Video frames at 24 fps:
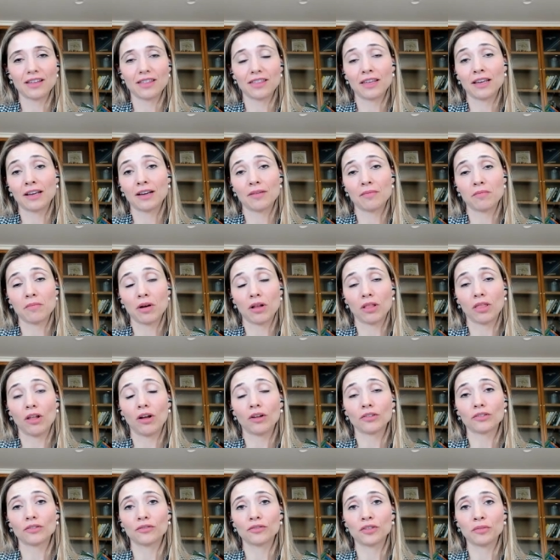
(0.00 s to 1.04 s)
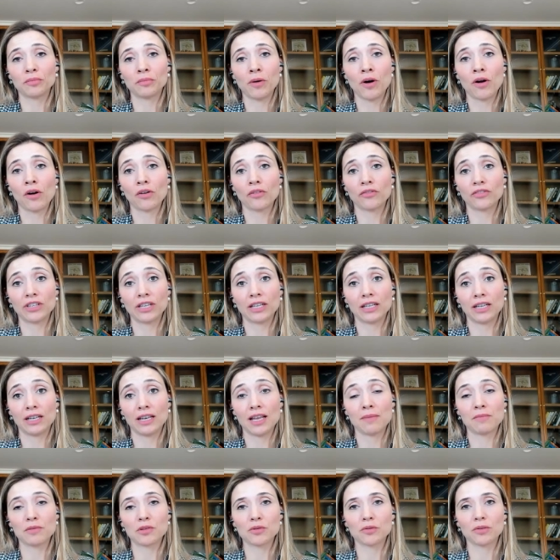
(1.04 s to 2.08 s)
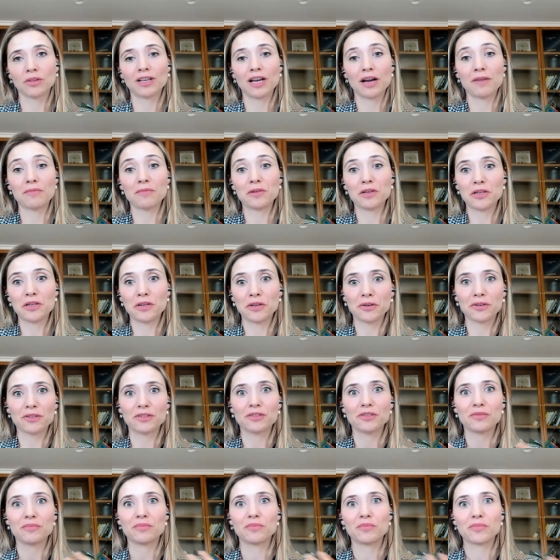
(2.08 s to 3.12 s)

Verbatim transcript: I think a, a lot of the power of the LLMs will come when you use